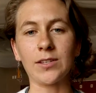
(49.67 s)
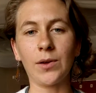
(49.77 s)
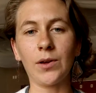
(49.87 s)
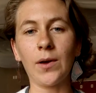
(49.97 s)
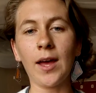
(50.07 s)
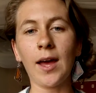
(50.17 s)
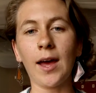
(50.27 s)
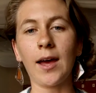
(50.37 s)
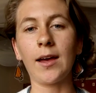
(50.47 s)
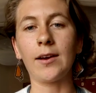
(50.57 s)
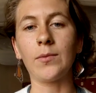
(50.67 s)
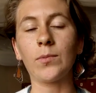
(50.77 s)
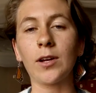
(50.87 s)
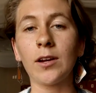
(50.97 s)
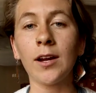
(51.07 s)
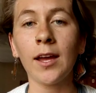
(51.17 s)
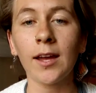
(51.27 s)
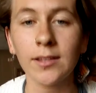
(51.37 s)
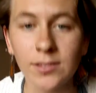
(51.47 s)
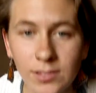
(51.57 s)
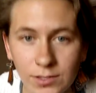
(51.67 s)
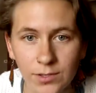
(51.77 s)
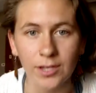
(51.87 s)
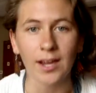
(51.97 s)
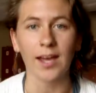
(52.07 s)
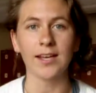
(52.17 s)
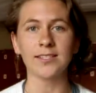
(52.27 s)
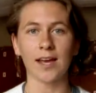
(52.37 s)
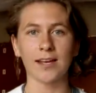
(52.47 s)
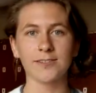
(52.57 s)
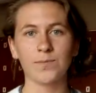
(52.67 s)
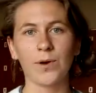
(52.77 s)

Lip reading: So you'll go ahead and bring your hands to your ASIS